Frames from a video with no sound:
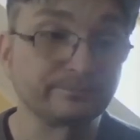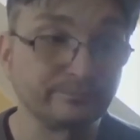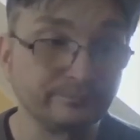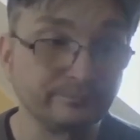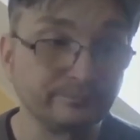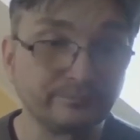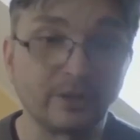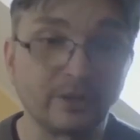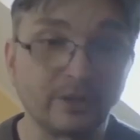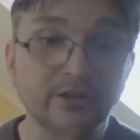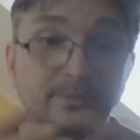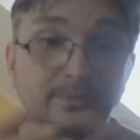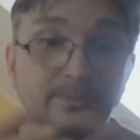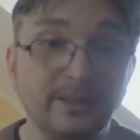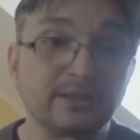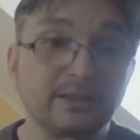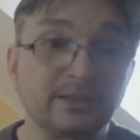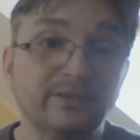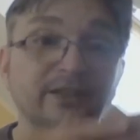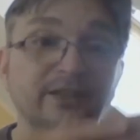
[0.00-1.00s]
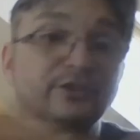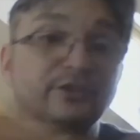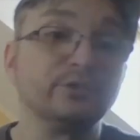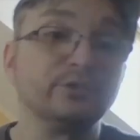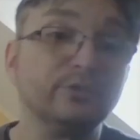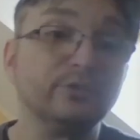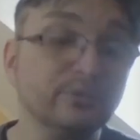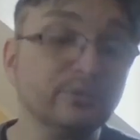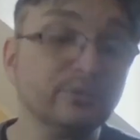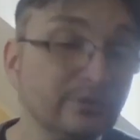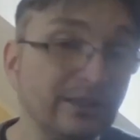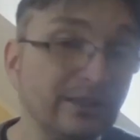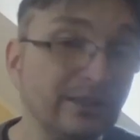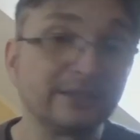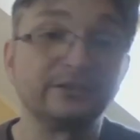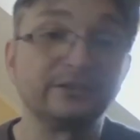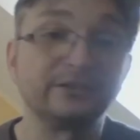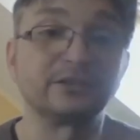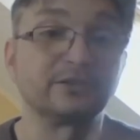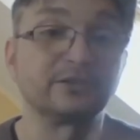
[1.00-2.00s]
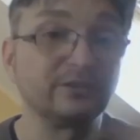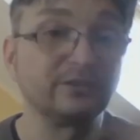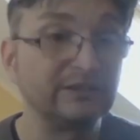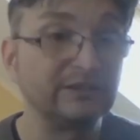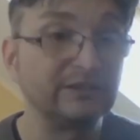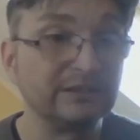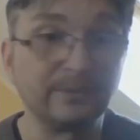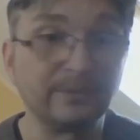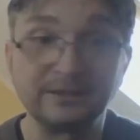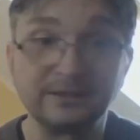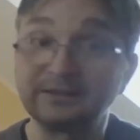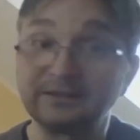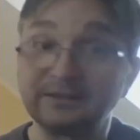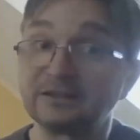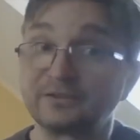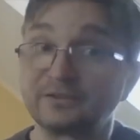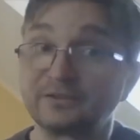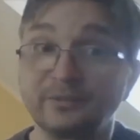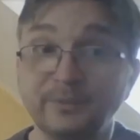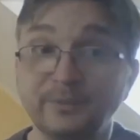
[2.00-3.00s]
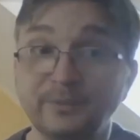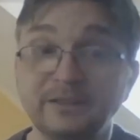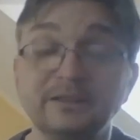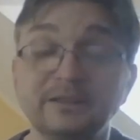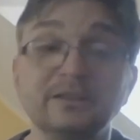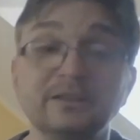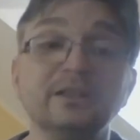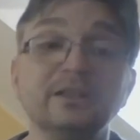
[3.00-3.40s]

aspect where you gather sequences from many